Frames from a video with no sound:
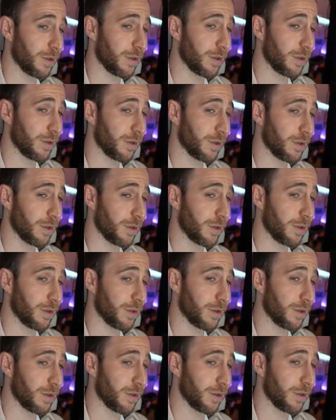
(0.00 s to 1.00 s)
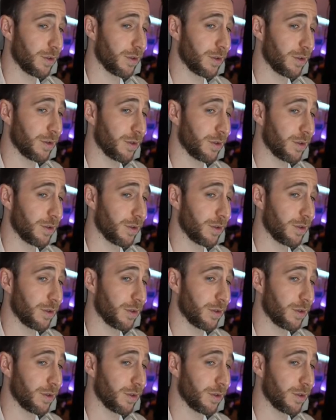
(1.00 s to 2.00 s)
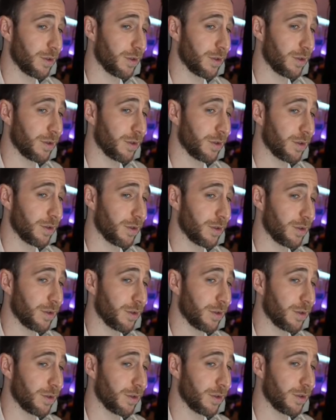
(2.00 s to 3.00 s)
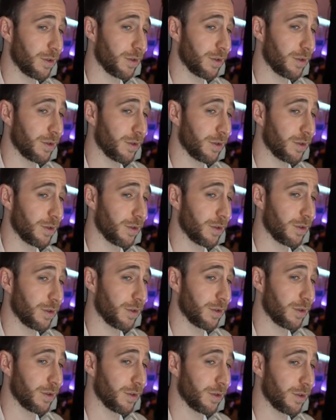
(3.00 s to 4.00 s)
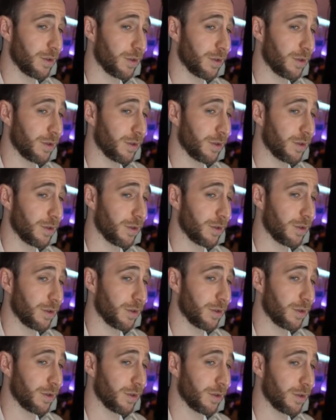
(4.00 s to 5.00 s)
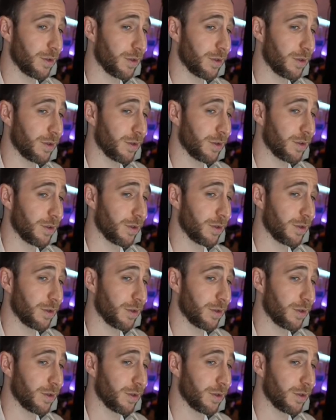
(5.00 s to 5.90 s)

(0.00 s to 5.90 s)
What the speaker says: This person isn't speaking.